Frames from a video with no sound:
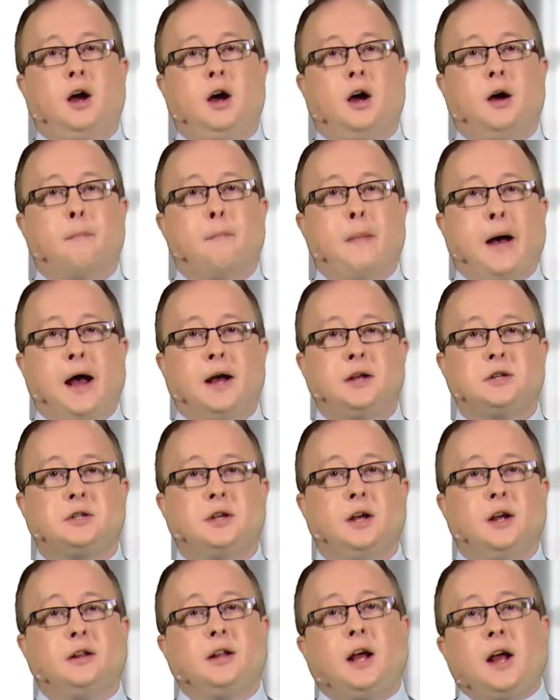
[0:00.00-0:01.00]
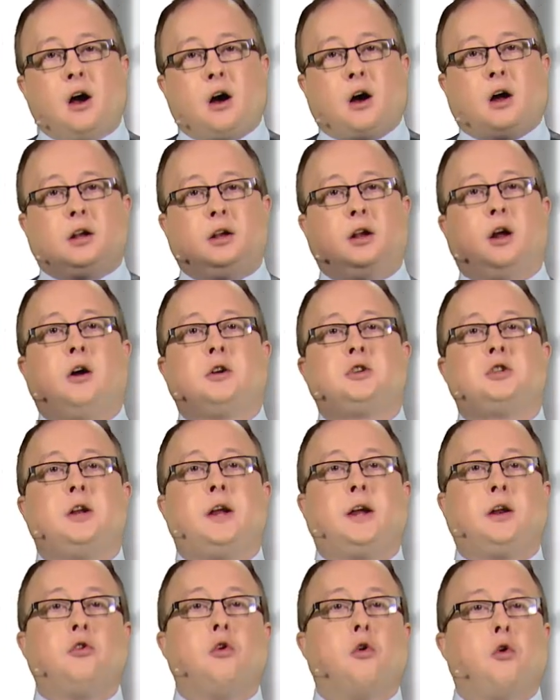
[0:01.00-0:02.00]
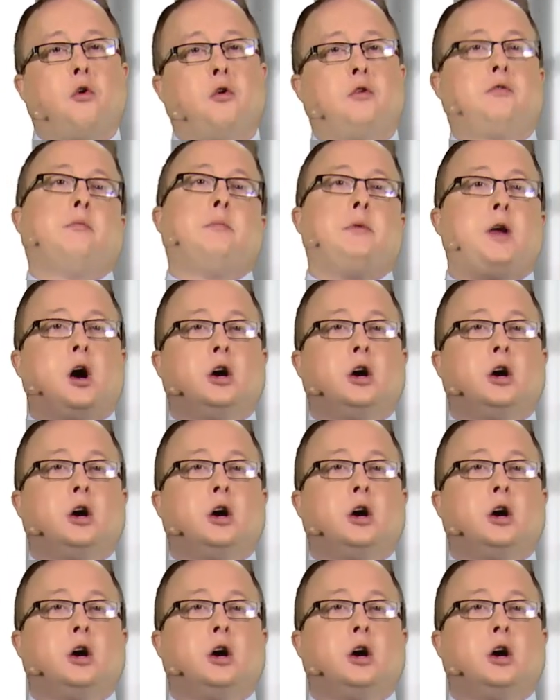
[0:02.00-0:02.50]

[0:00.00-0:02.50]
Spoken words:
mass, they are largely ignored from the